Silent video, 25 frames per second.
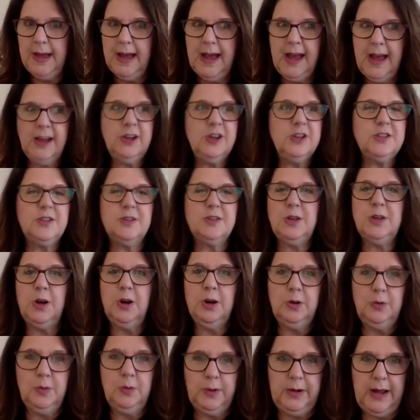back because there's
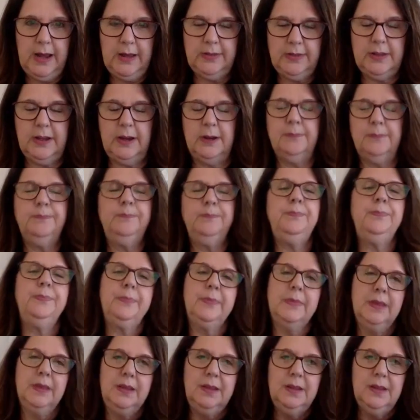hardwood out there.
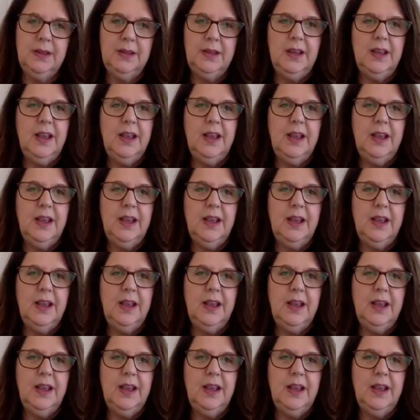Yeah.